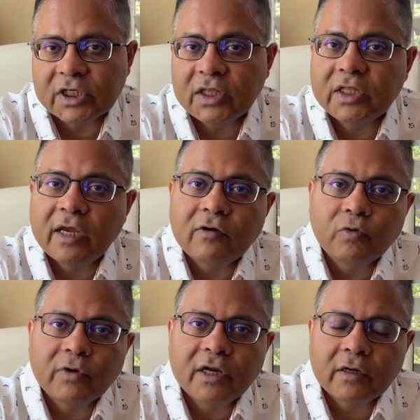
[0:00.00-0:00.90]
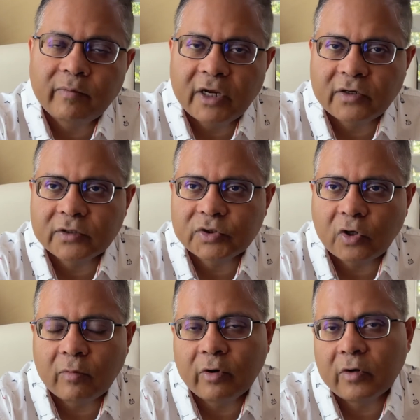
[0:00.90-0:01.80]
and then to get a better
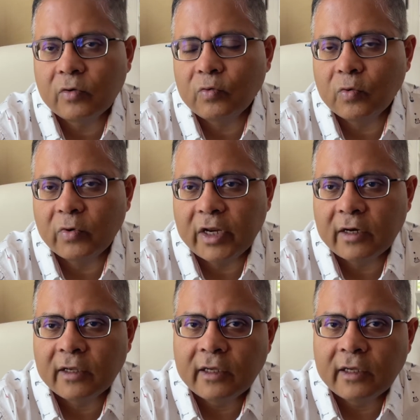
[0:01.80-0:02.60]
job or to go and